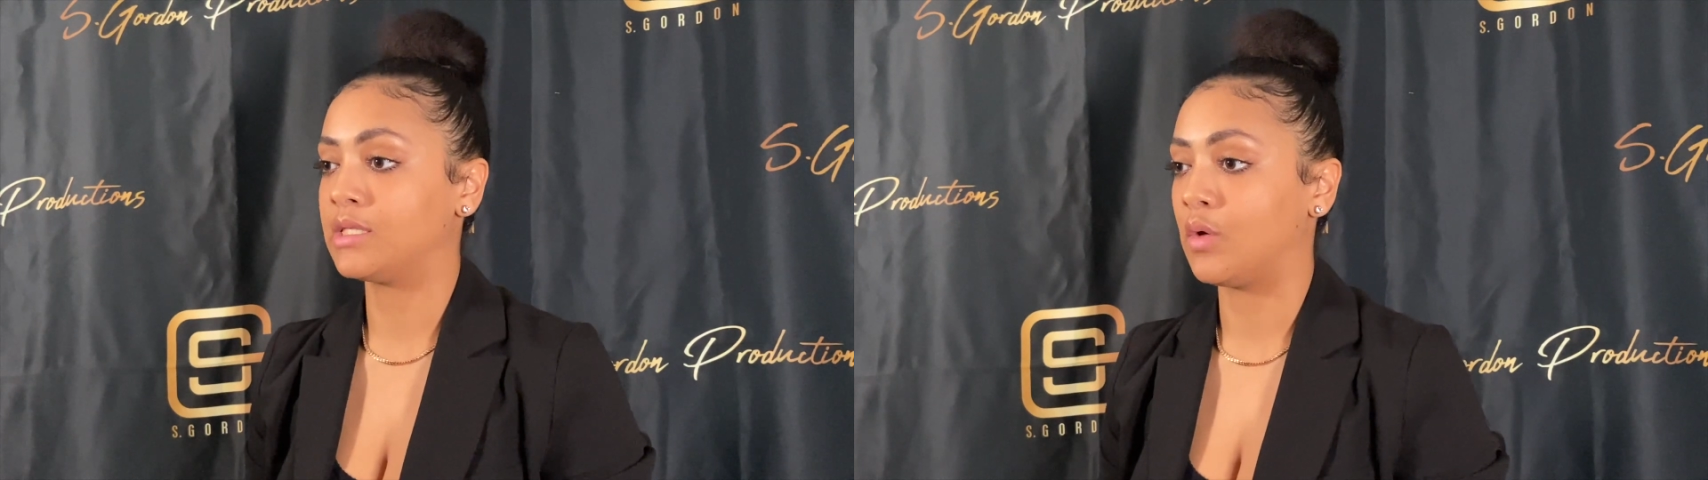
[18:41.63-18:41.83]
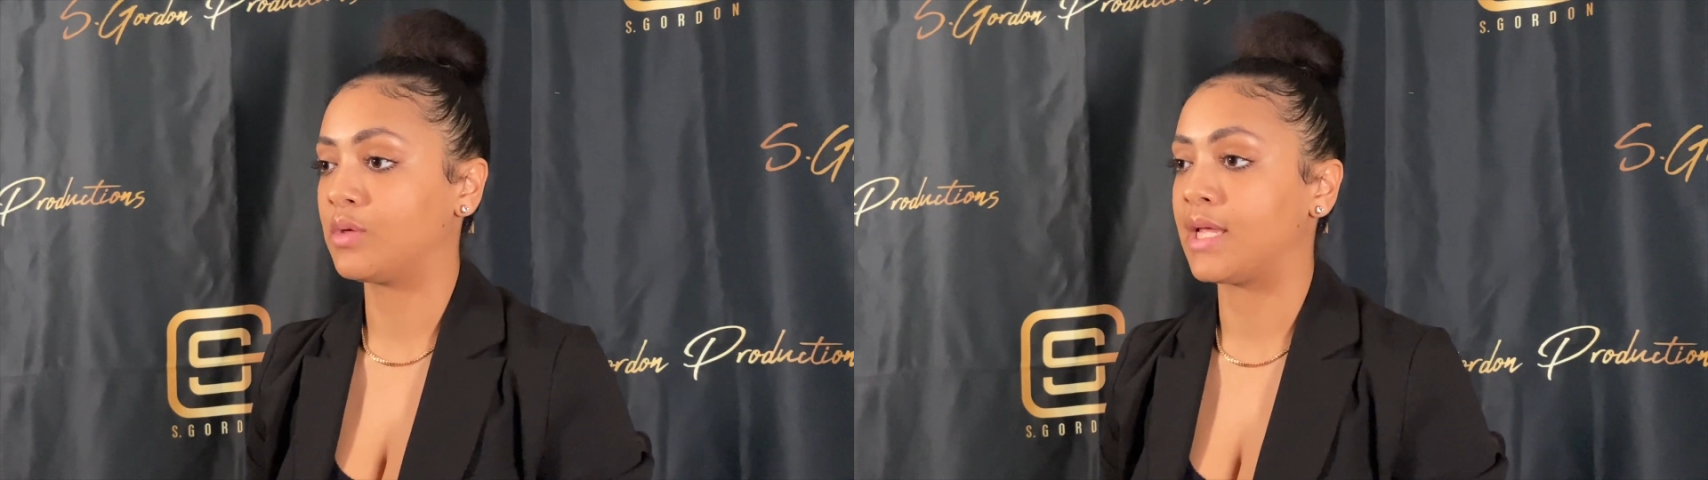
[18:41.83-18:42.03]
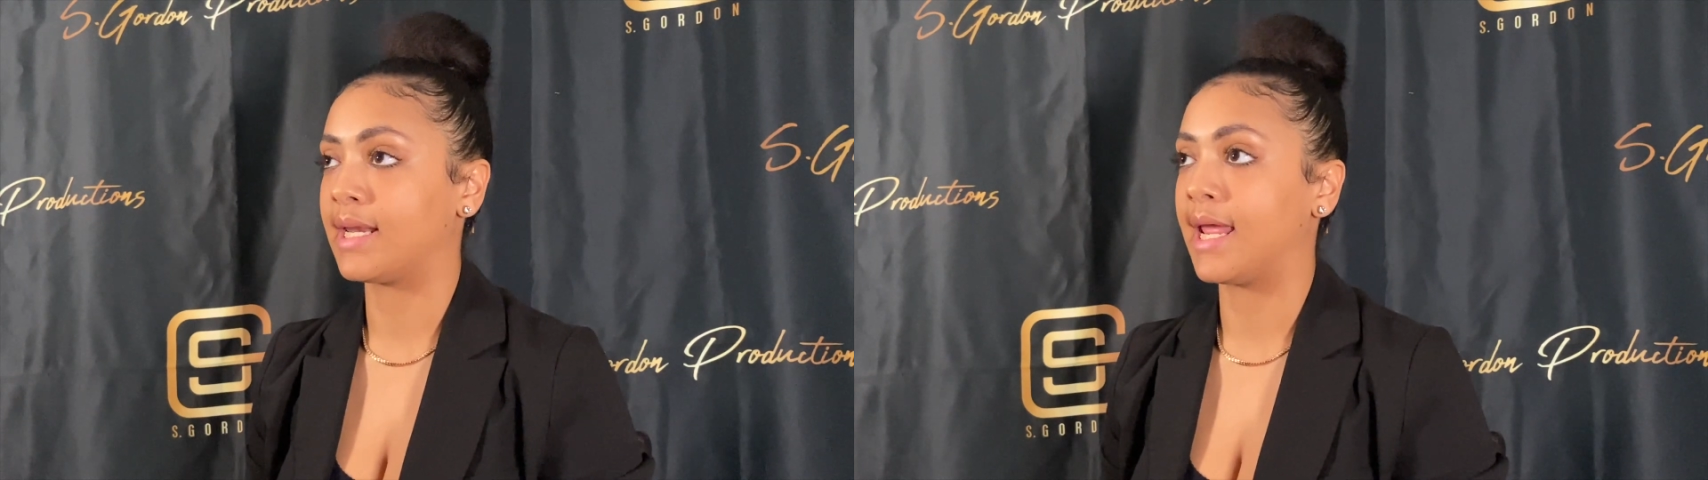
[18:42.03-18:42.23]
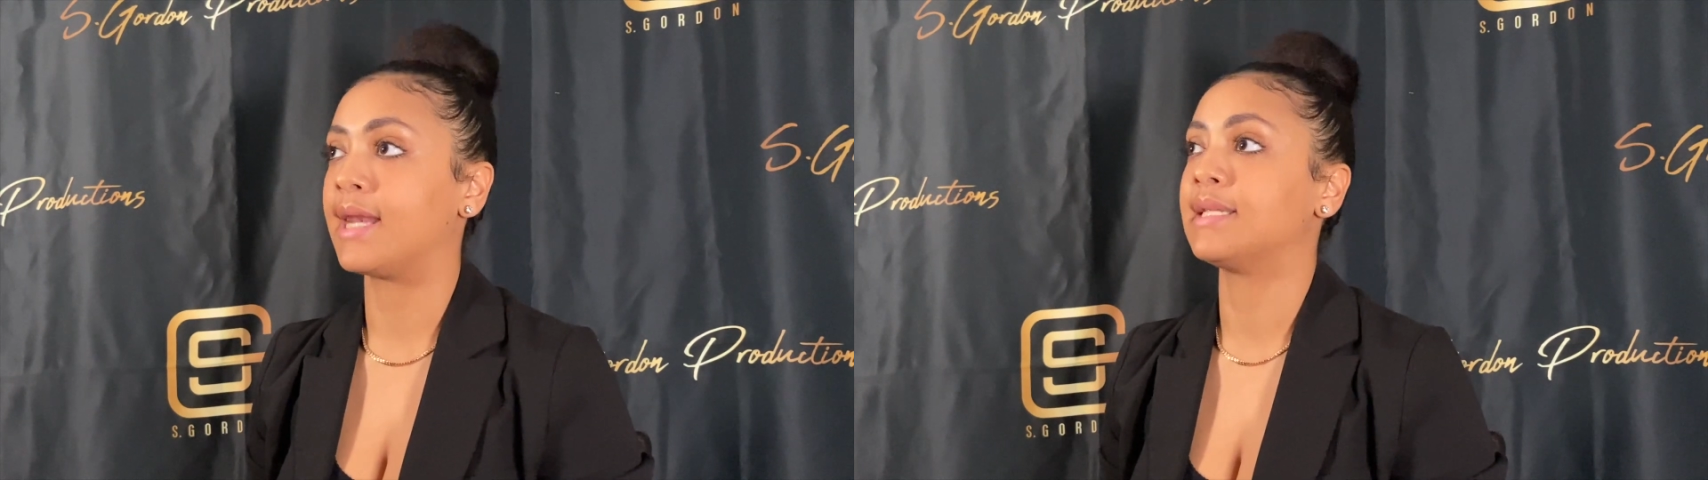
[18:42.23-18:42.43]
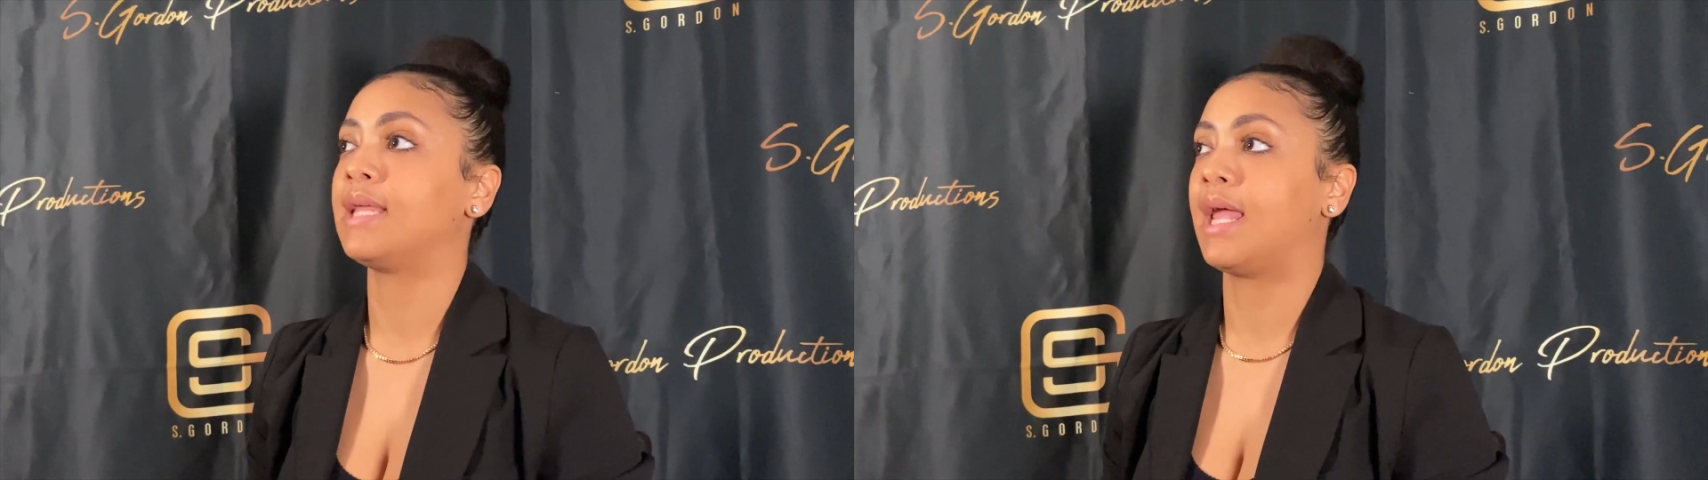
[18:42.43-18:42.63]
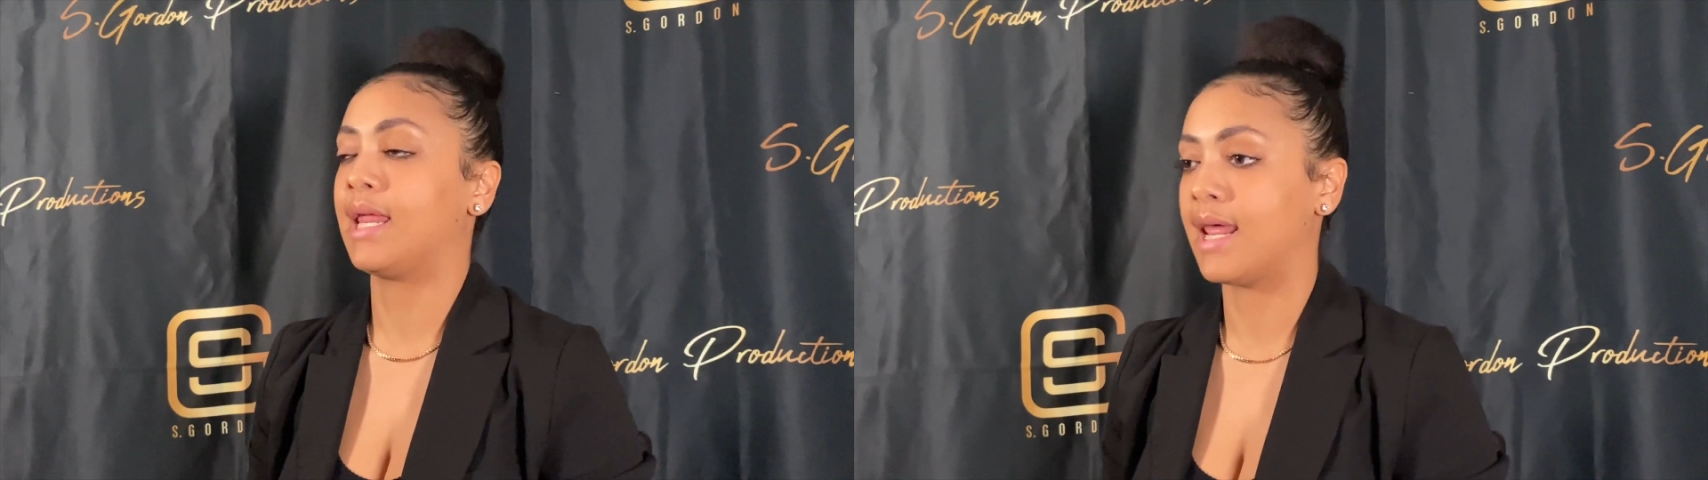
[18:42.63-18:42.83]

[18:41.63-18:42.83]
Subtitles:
So it's like they understand